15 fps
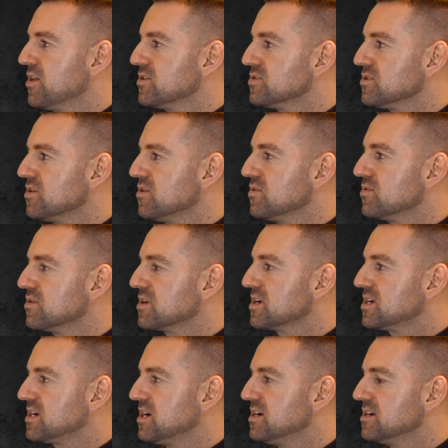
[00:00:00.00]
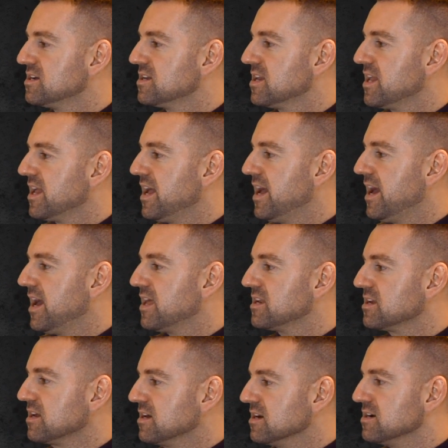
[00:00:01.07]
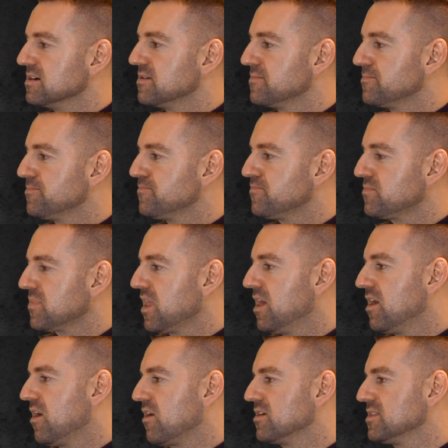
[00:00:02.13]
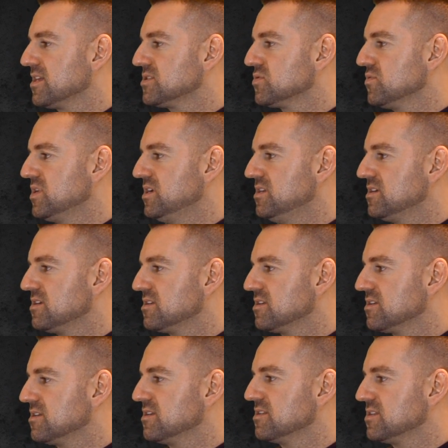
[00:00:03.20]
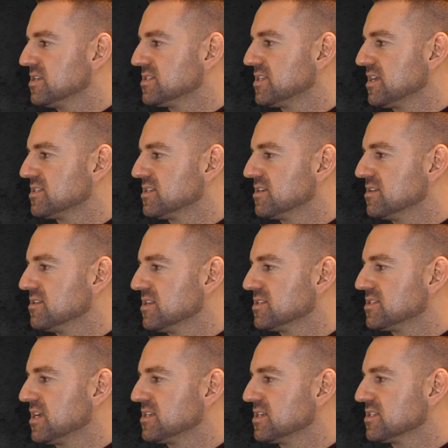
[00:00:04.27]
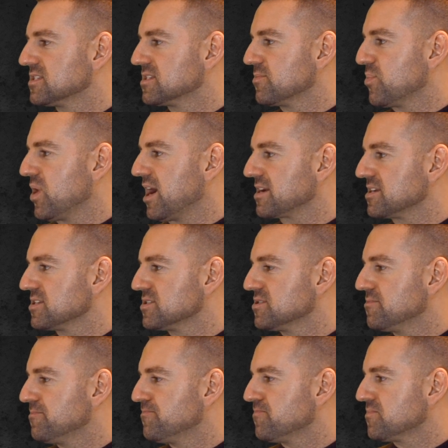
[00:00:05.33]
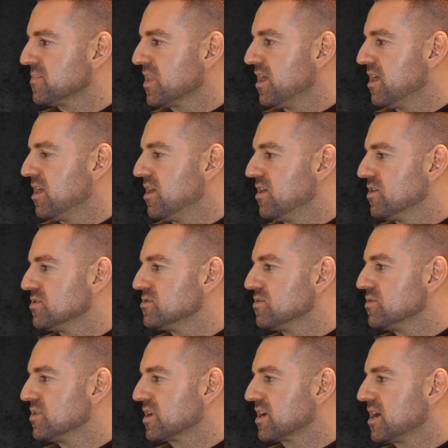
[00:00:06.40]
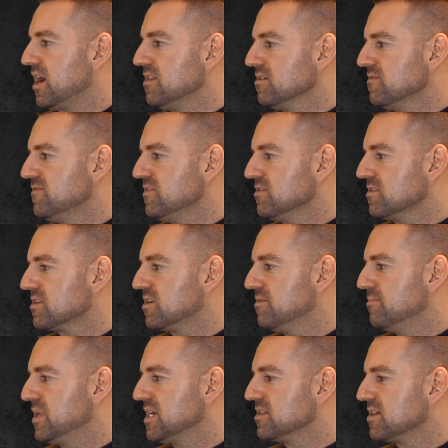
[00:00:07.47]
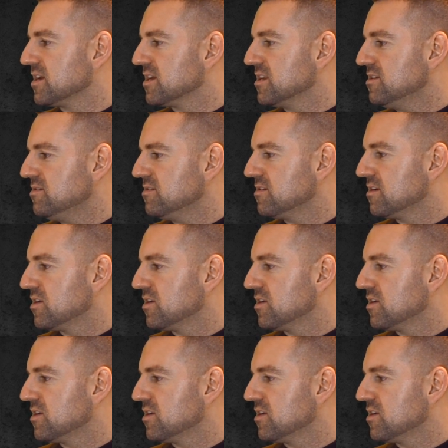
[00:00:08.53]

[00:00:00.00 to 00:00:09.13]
So k and g. All right, let's read this sentence to practice. So the colorful chameleon